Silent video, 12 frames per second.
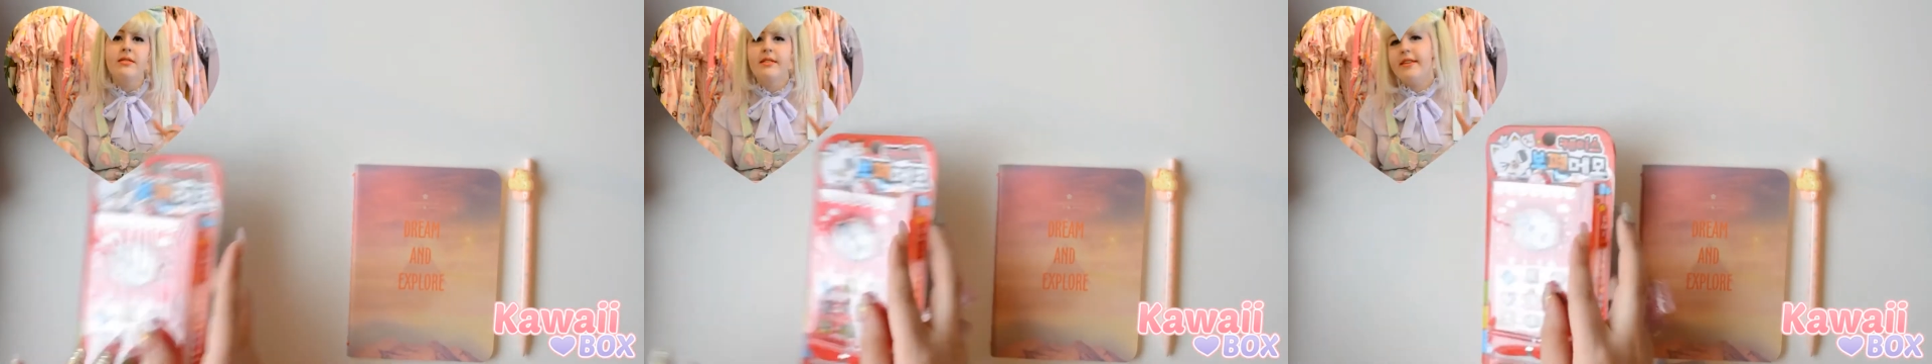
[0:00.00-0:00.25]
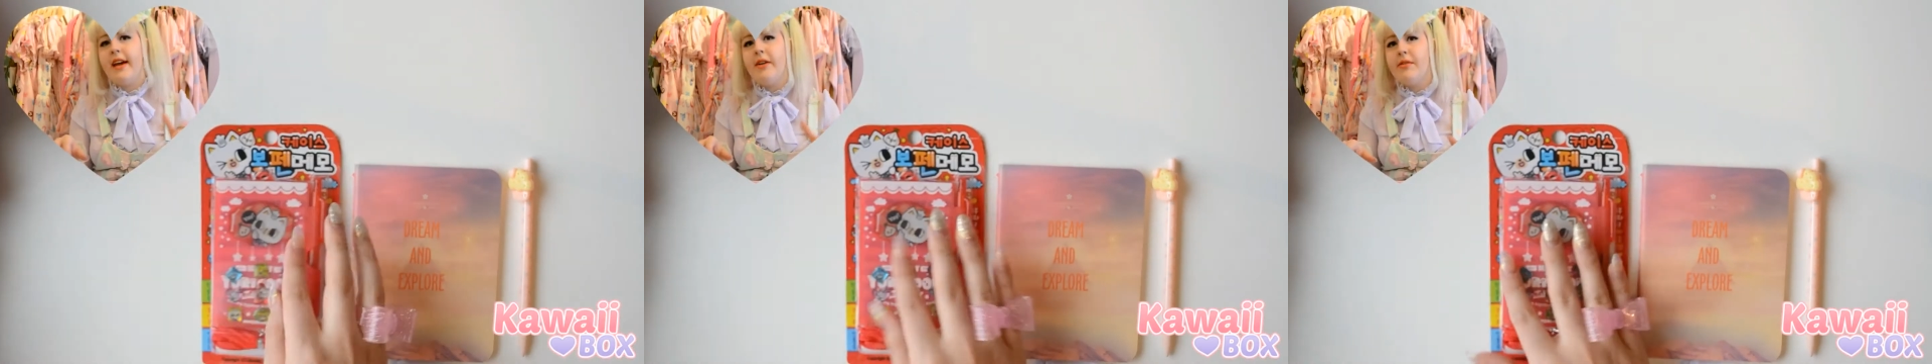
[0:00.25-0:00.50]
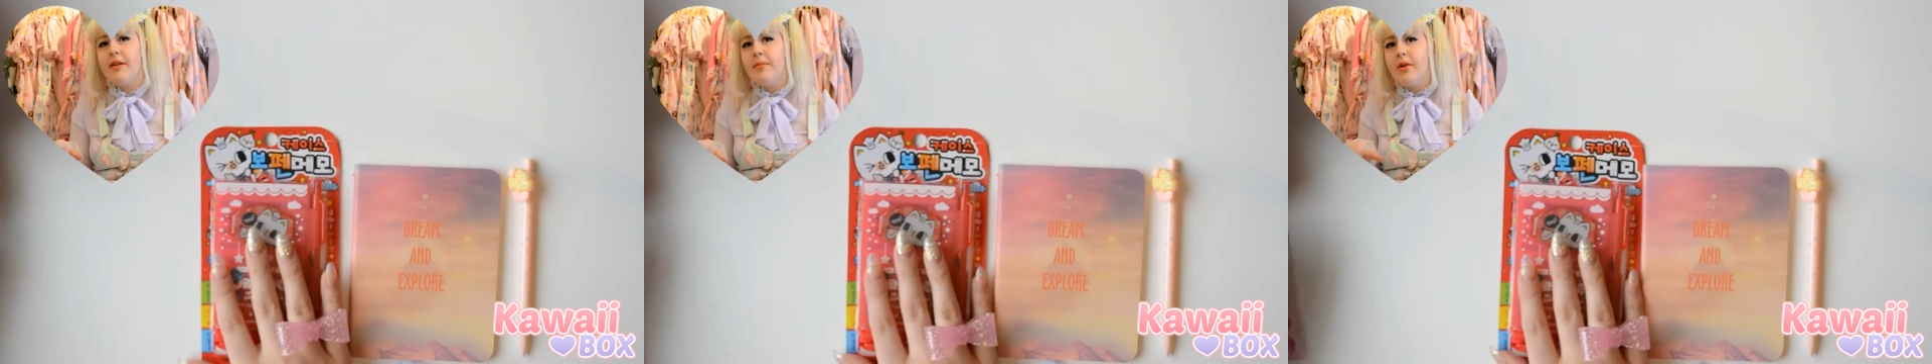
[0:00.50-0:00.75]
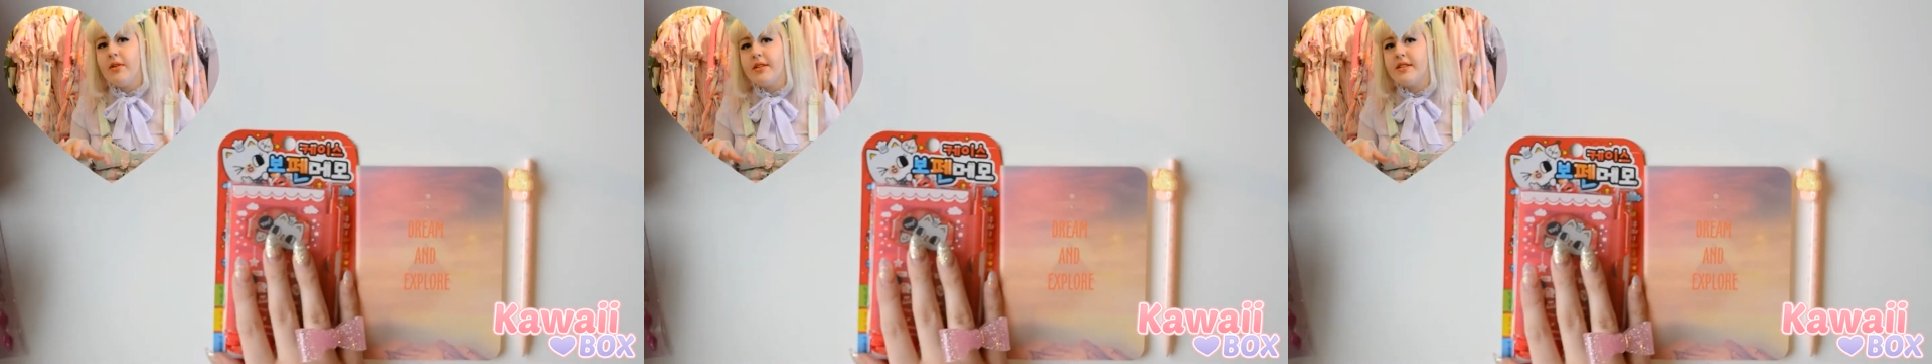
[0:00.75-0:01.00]
the Kawaii
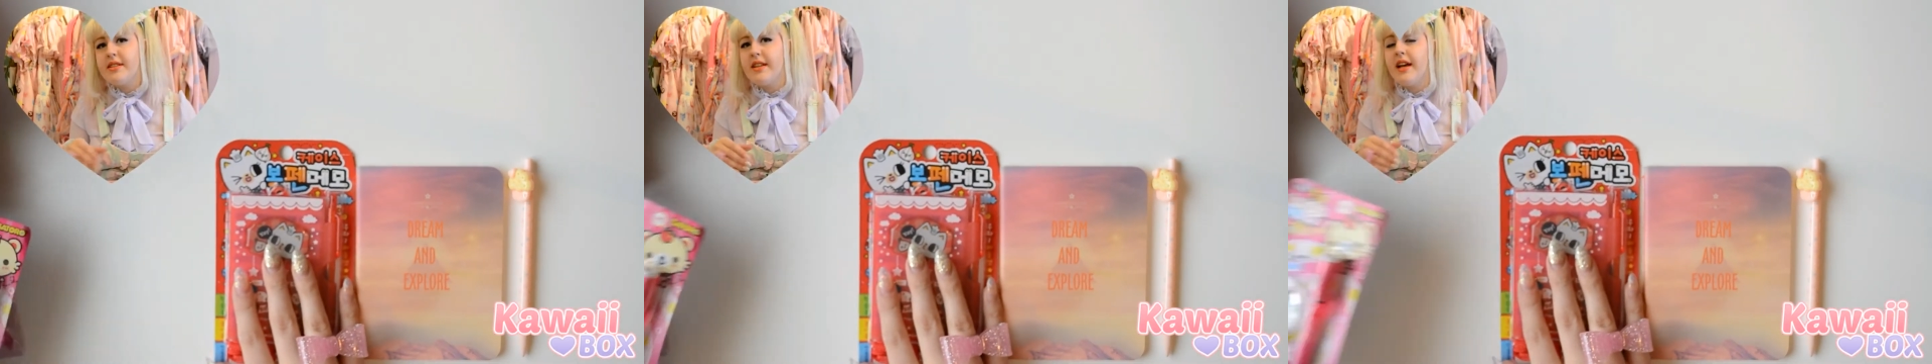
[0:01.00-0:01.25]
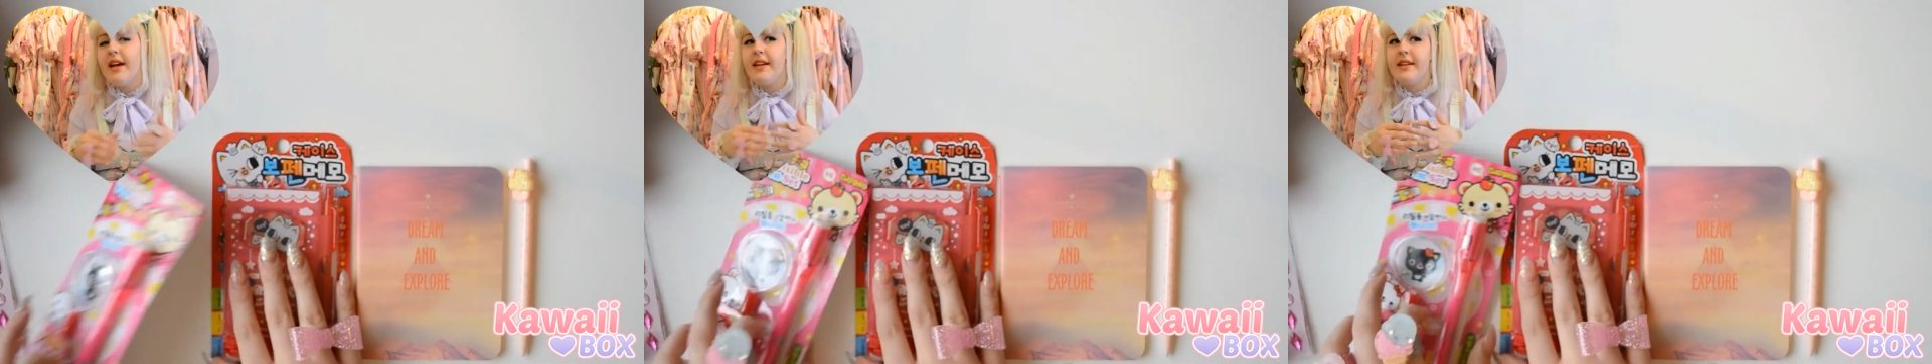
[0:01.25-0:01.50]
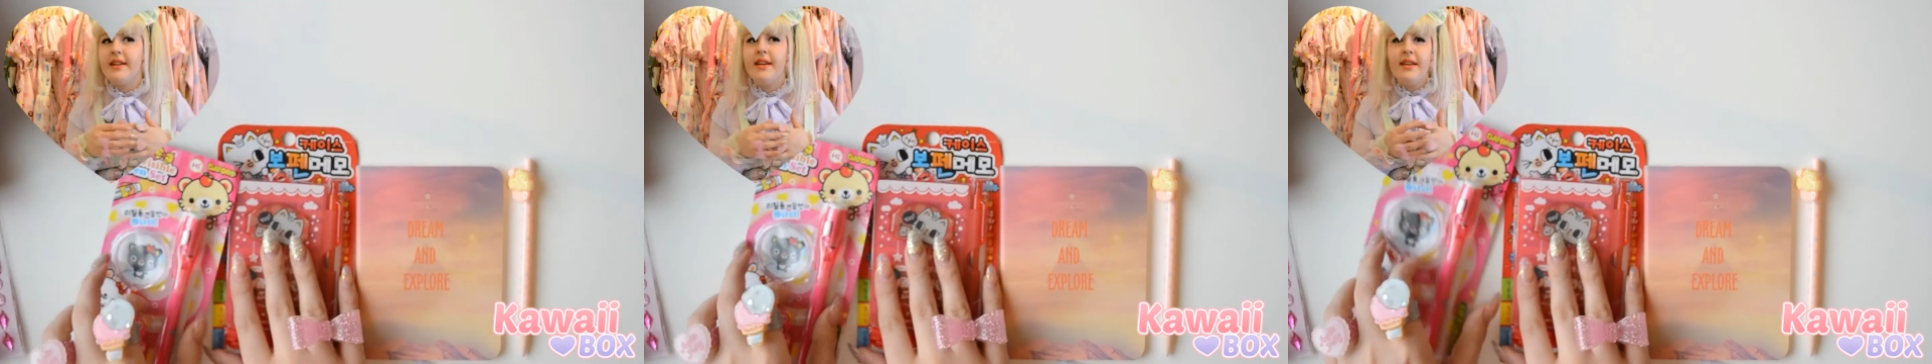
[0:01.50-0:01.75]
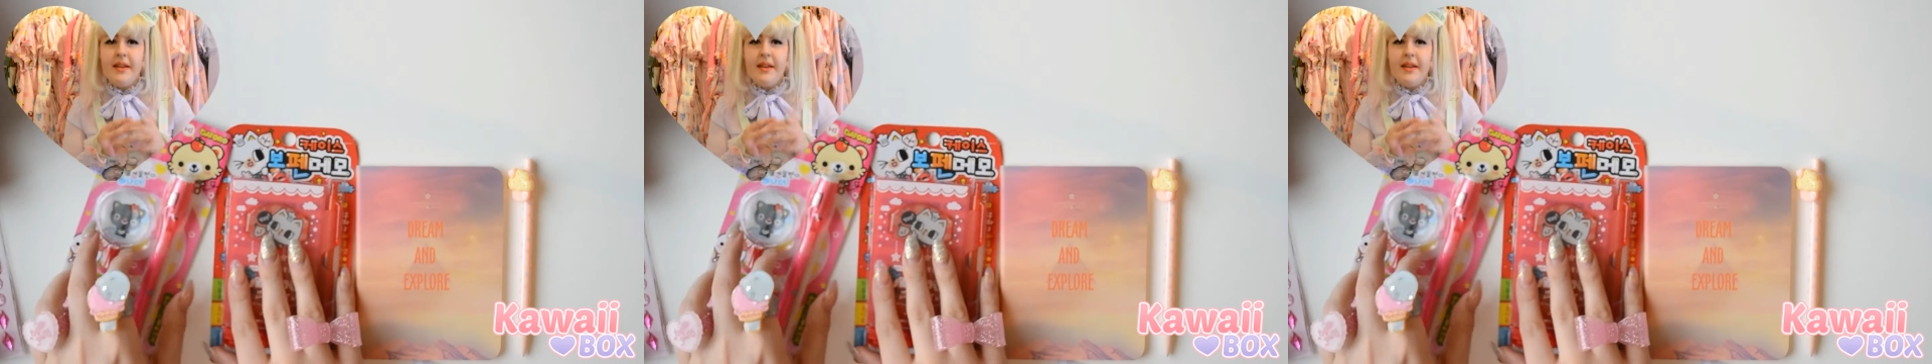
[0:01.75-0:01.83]
Box, and